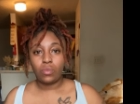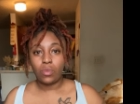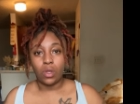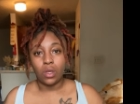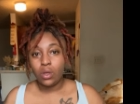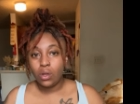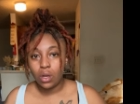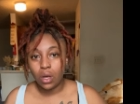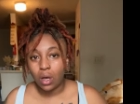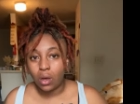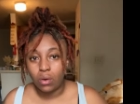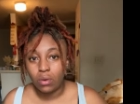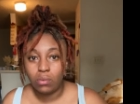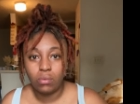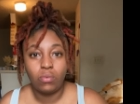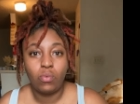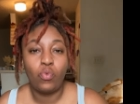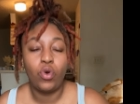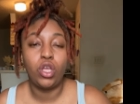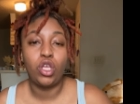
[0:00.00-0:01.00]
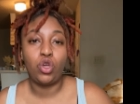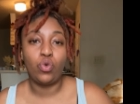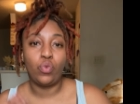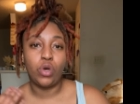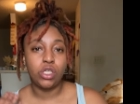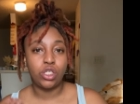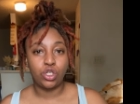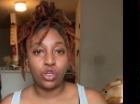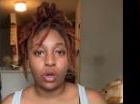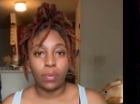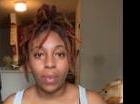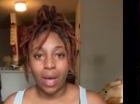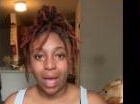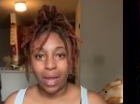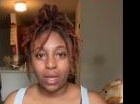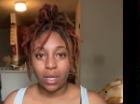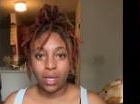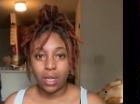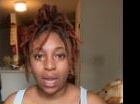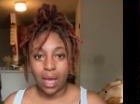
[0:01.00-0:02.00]
you know, when you, once your
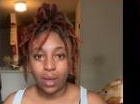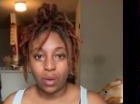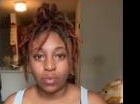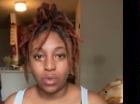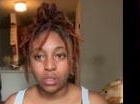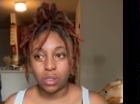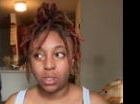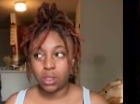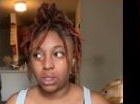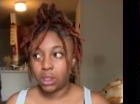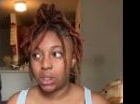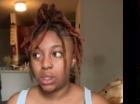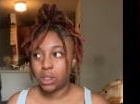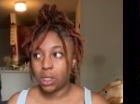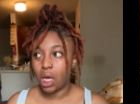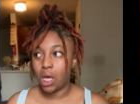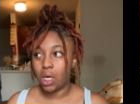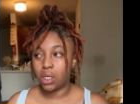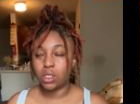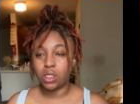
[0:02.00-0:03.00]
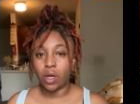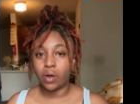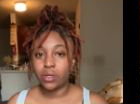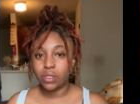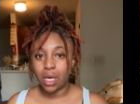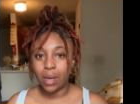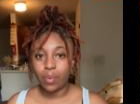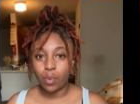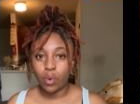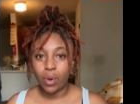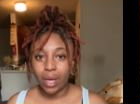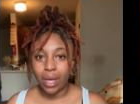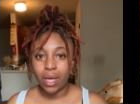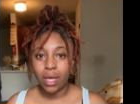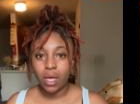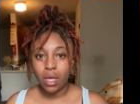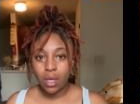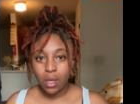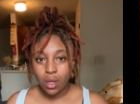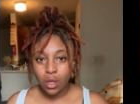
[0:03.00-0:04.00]
body like was a certain type of way,
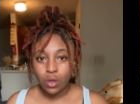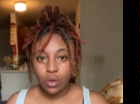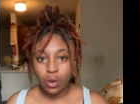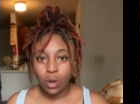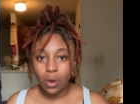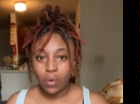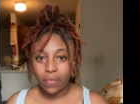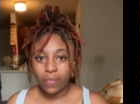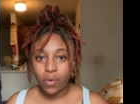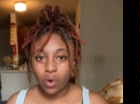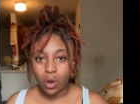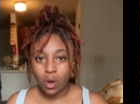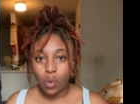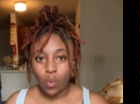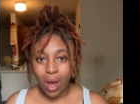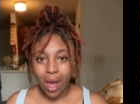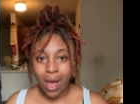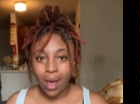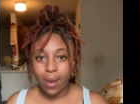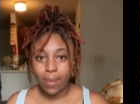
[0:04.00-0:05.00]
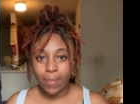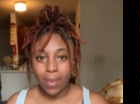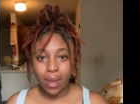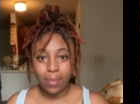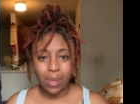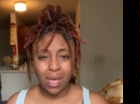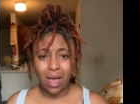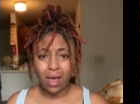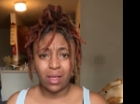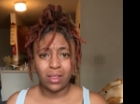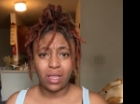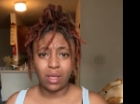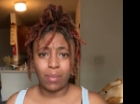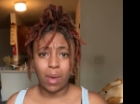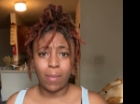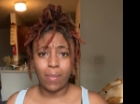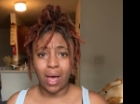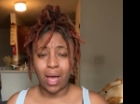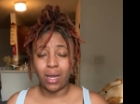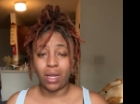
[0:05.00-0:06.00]
you know, for a while, maybe I think
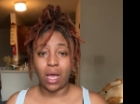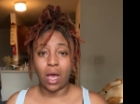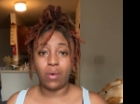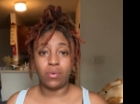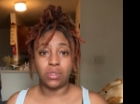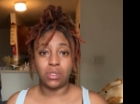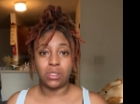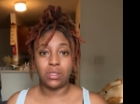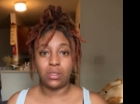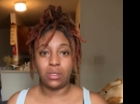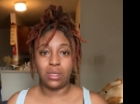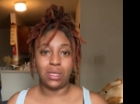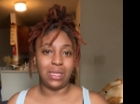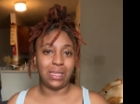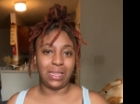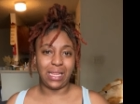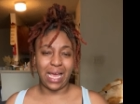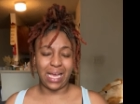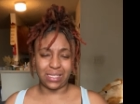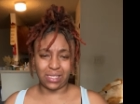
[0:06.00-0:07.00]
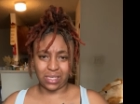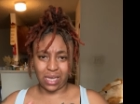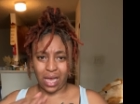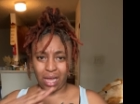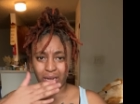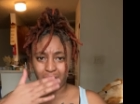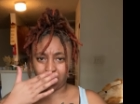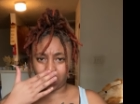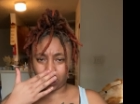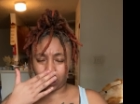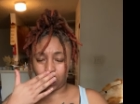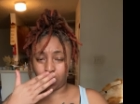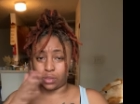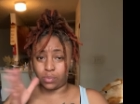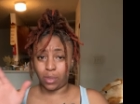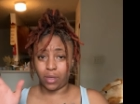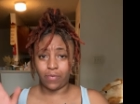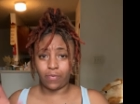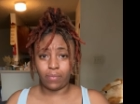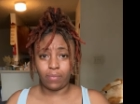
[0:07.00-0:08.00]
my body, I was that tiny, excuse
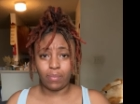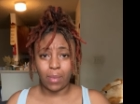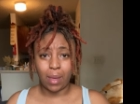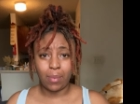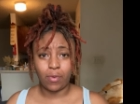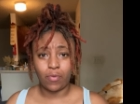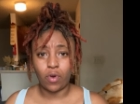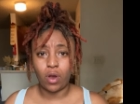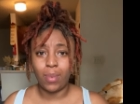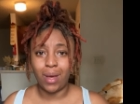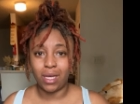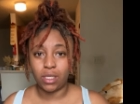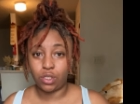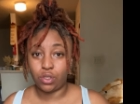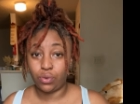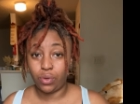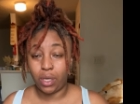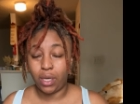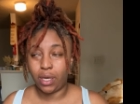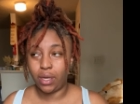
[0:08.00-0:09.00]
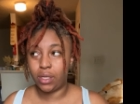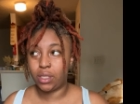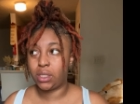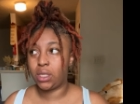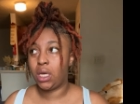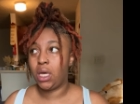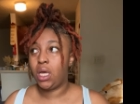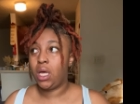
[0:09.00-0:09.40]
me, maybe for about two years.